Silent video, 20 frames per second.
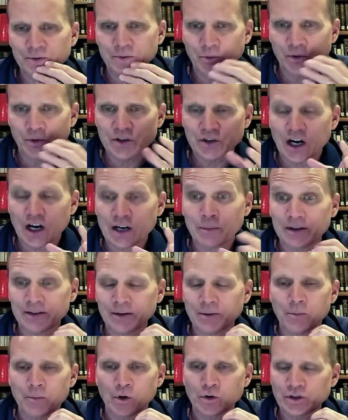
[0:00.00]
when you talk about
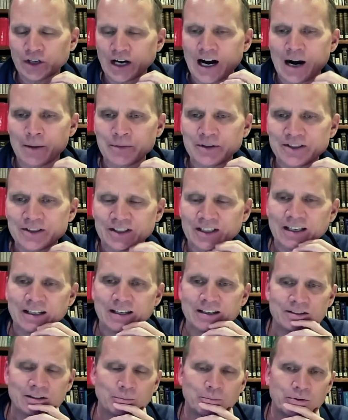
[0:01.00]
the most common sin
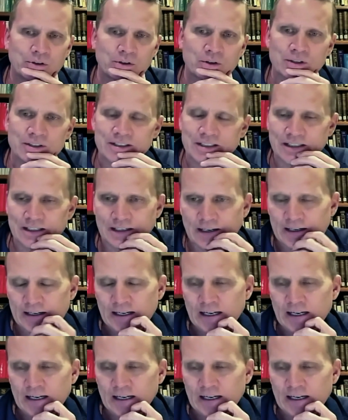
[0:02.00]
is impurity,